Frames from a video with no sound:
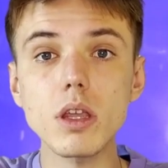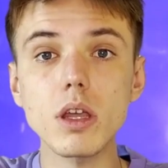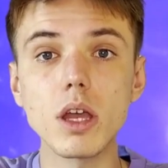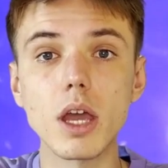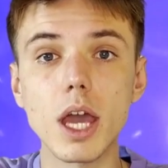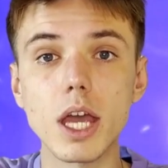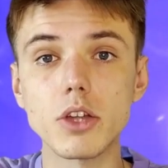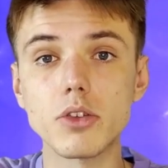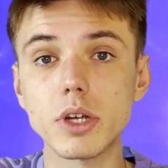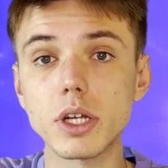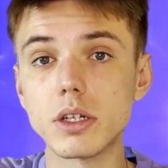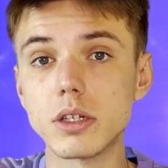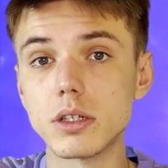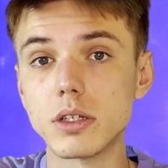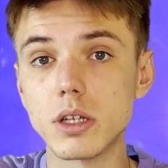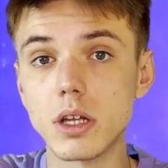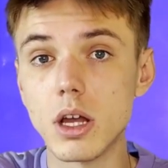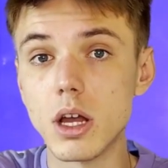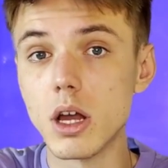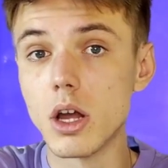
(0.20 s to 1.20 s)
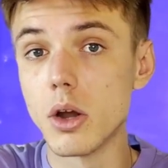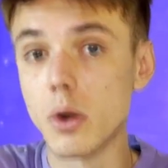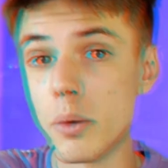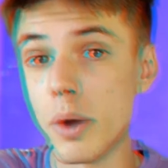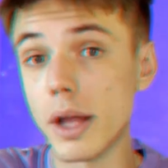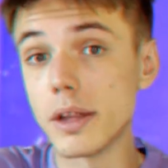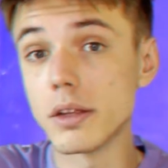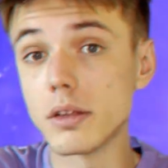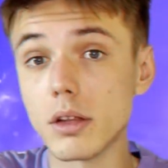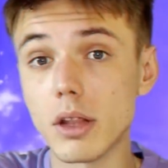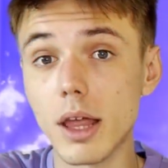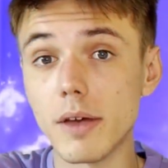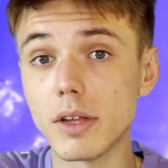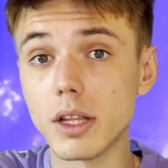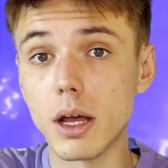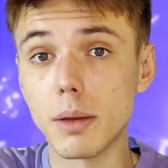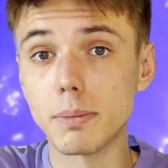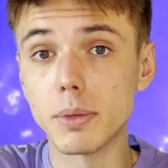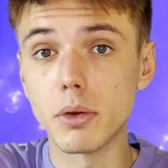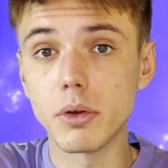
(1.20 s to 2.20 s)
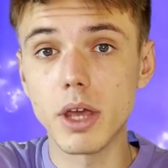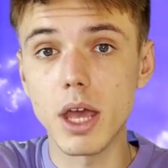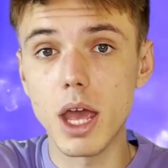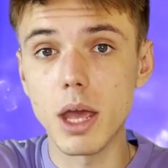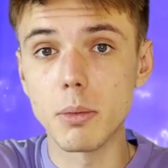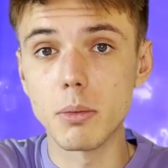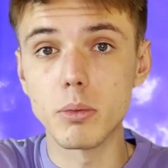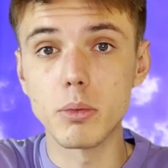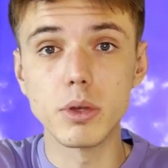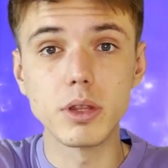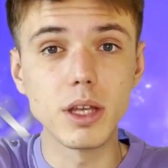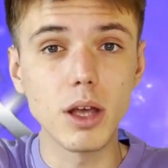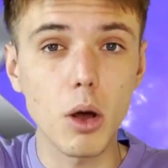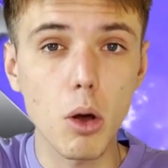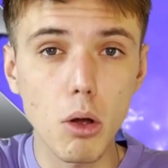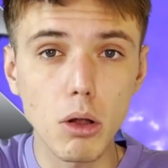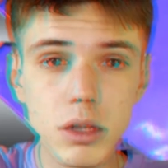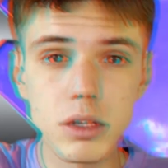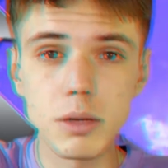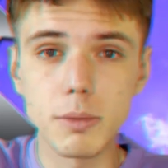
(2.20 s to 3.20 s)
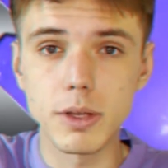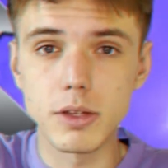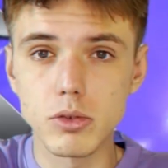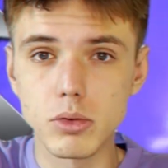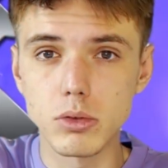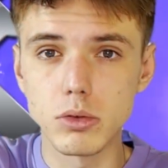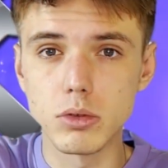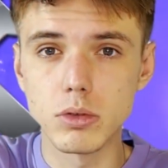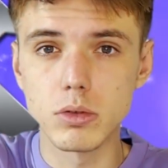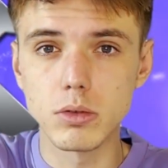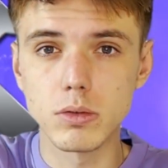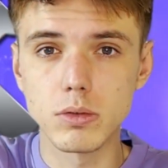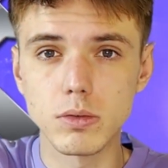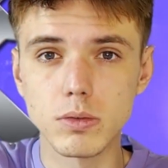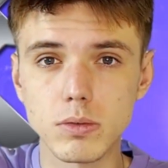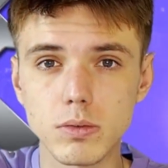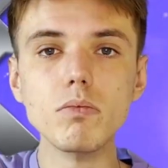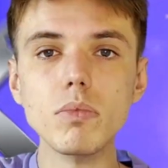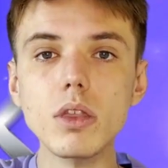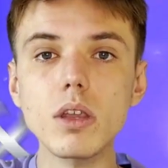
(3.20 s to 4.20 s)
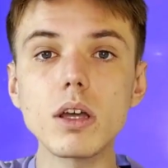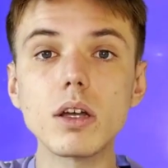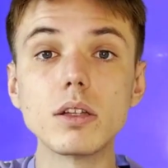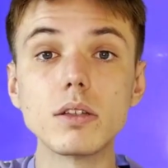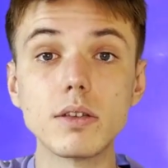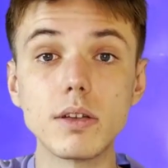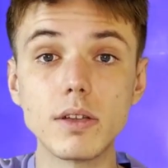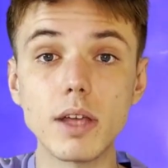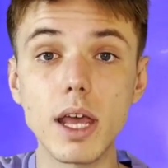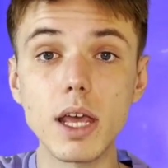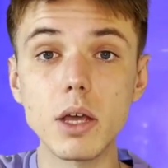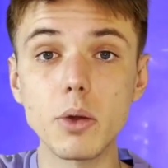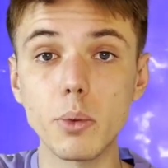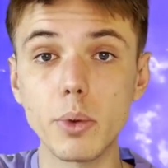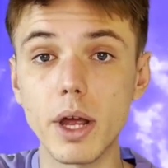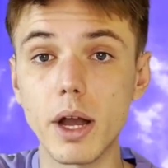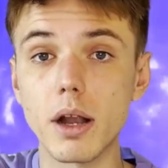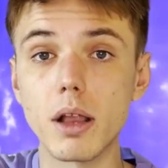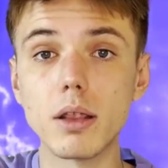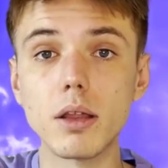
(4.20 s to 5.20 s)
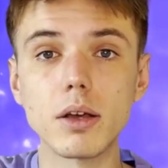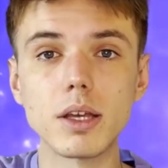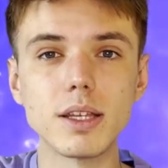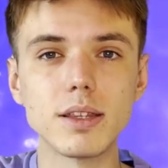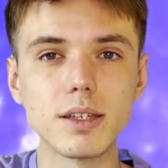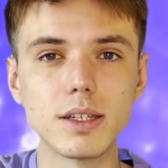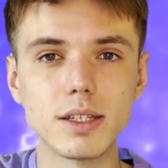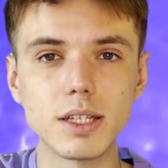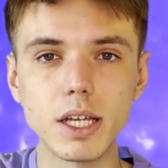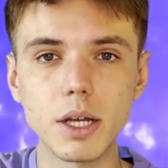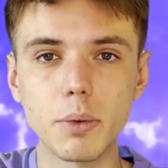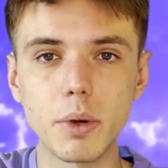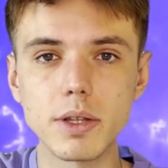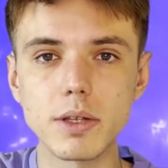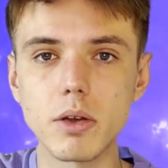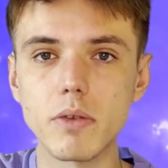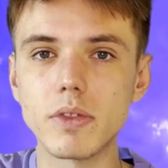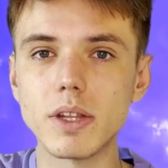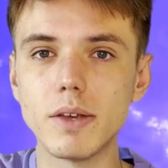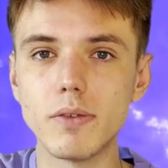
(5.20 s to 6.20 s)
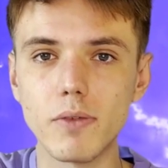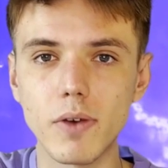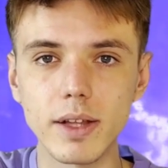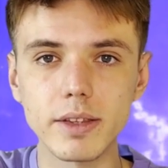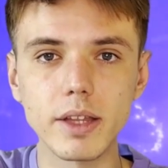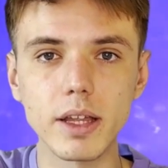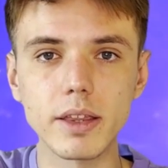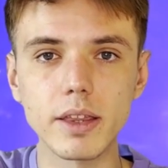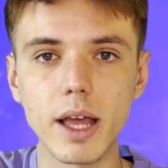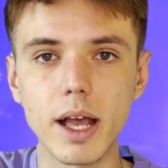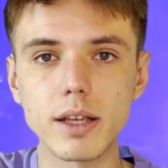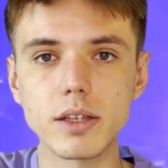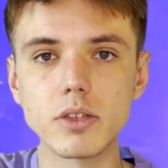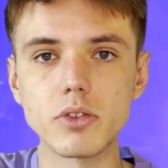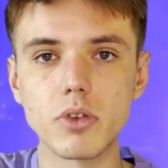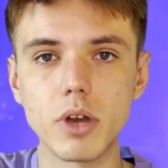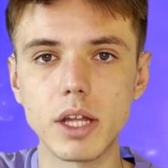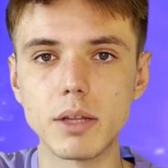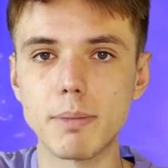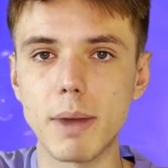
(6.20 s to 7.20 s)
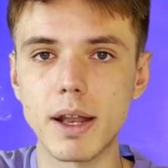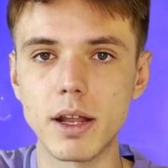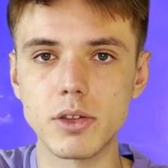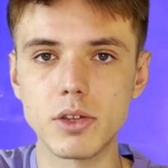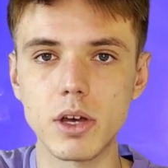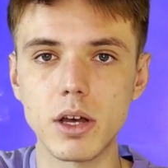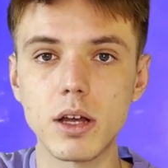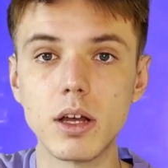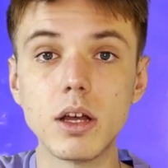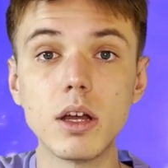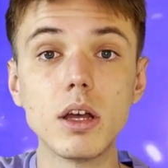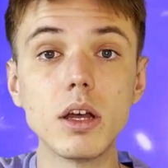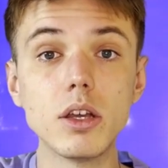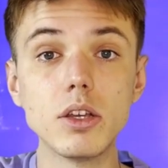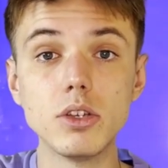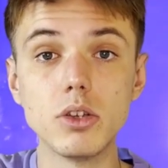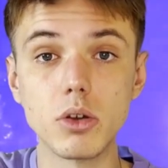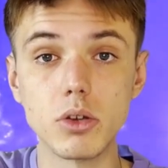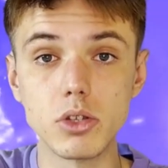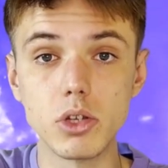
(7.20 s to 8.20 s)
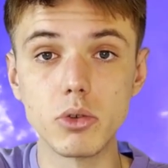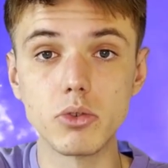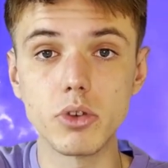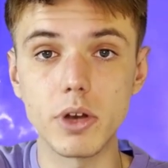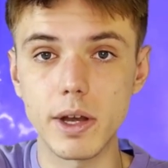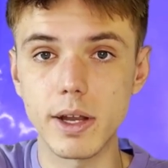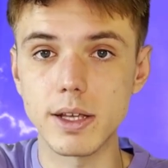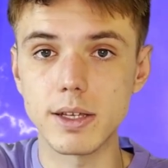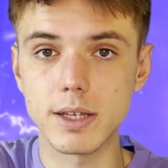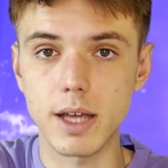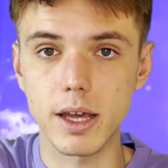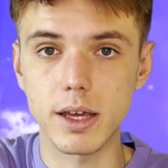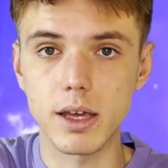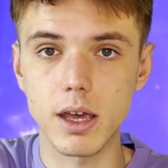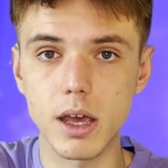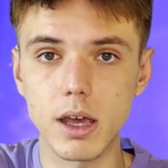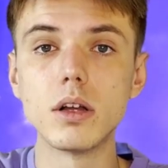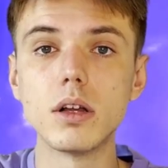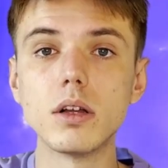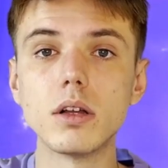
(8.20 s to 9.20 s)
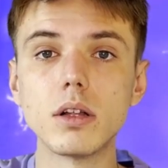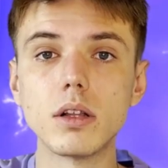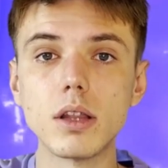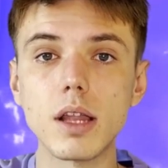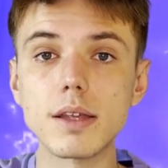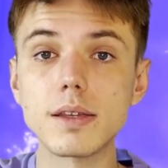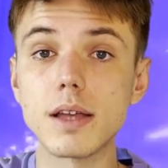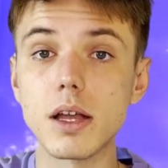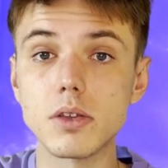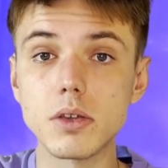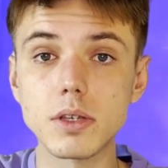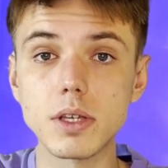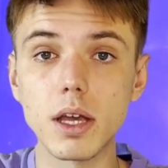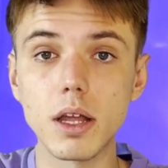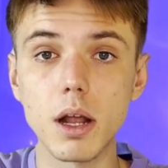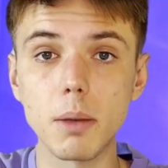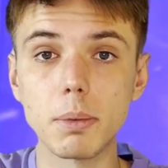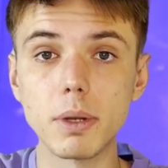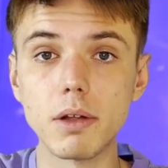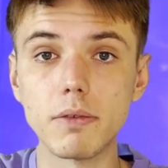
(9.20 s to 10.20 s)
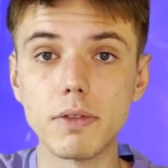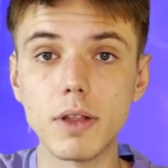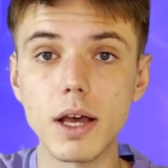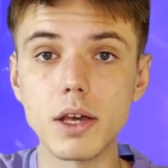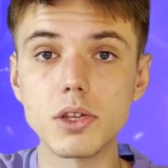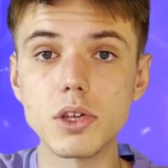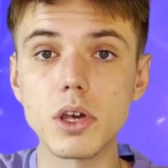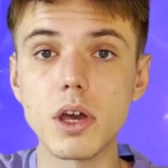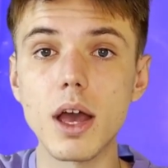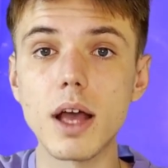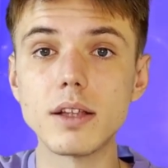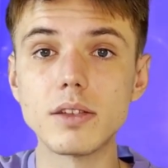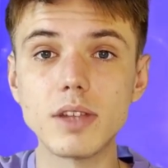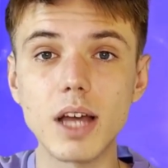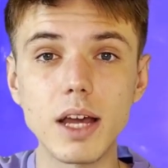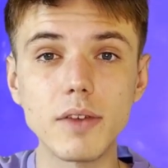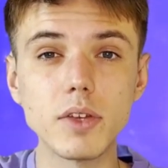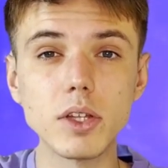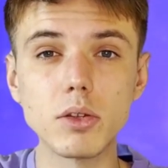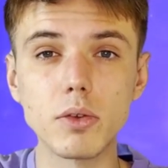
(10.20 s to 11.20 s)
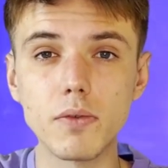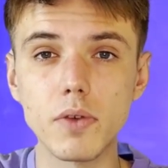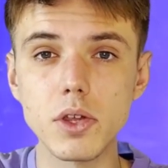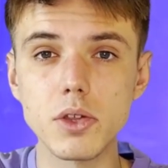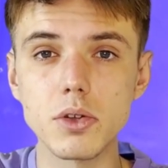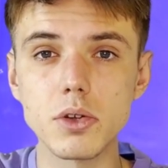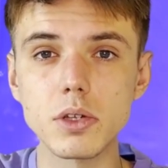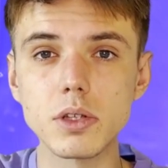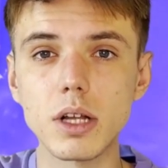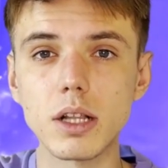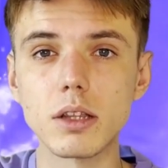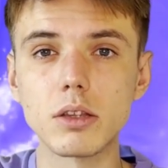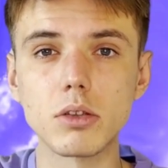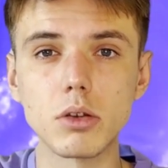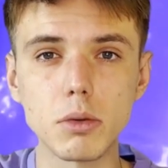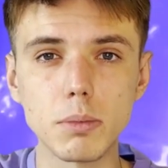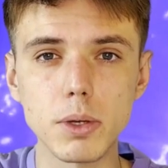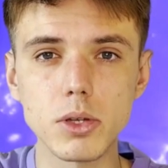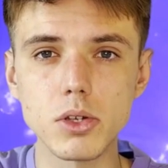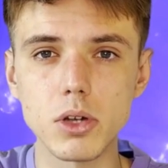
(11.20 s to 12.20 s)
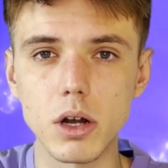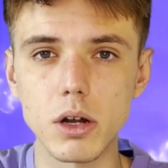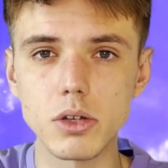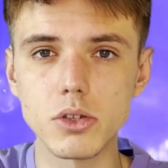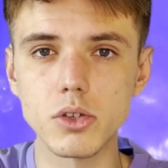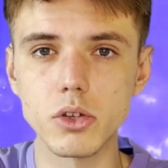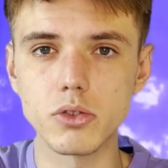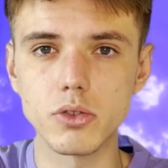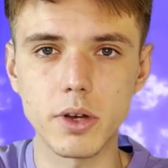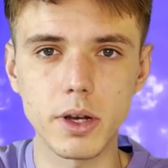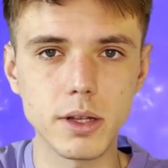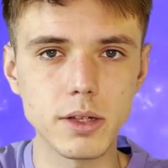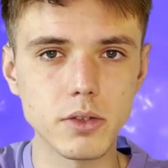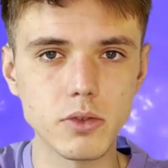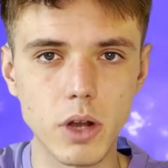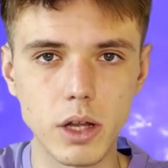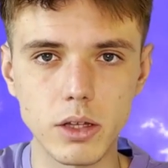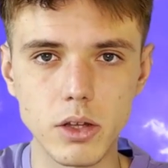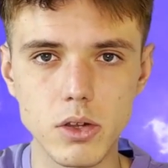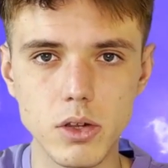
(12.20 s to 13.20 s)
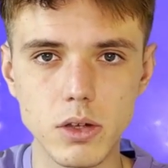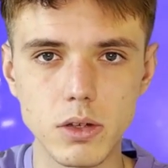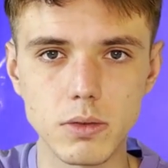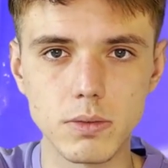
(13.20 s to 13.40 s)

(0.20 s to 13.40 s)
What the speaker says: Hey traders, ready to level up your game with the ultimate tool? Today we are unlocking the secrets of the FundedNext Trade Manager, your new trading sidekick. Let's get you set up in a flash and dive into features that will turbocharge your trading strategy.